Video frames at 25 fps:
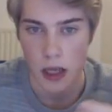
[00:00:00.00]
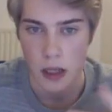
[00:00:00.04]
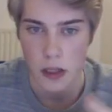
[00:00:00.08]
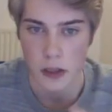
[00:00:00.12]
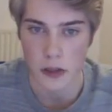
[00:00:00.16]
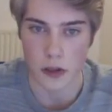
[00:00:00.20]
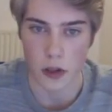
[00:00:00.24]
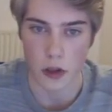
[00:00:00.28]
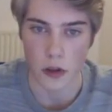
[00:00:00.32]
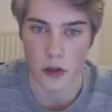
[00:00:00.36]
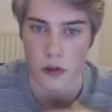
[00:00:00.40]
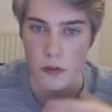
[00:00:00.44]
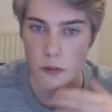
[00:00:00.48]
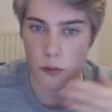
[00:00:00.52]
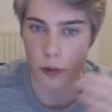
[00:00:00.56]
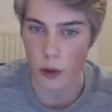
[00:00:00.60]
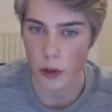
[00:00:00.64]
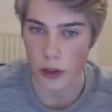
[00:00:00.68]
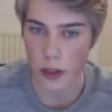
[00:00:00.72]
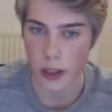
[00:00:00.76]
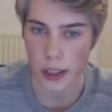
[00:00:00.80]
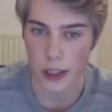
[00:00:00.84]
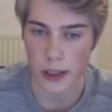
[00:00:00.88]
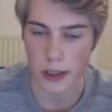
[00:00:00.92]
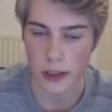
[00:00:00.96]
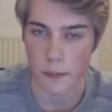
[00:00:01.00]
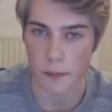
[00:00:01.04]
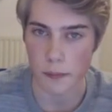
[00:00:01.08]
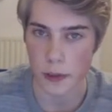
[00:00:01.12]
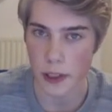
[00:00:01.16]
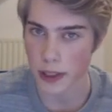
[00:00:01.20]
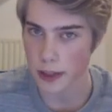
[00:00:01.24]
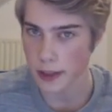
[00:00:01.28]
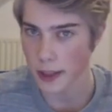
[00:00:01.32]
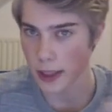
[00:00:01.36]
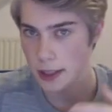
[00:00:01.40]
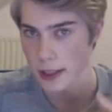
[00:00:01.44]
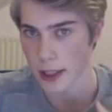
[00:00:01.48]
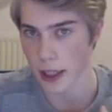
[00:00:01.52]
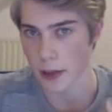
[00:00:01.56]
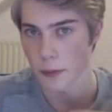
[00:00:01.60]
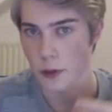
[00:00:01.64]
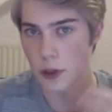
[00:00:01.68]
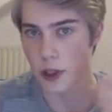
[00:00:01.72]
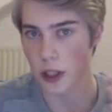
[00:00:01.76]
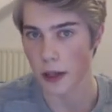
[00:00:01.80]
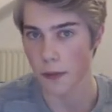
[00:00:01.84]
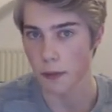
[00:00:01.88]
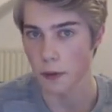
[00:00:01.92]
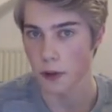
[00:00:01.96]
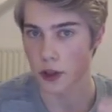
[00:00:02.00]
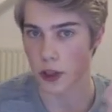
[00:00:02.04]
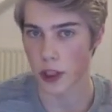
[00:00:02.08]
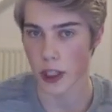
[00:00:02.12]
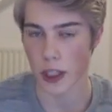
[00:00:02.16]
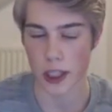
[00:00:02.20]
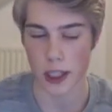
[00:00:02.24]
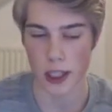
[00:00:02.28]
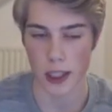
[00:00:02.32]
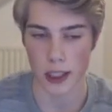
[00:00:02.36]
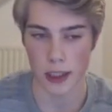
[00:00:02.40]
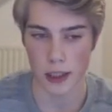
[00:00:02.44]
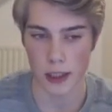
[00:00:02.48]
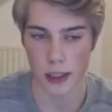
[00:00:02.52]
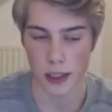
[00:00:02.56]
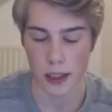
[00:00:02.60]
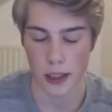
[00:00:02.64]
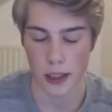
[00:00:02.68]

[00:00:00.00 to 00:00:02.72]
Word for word: So the rook is a piece that's able to keep on checking,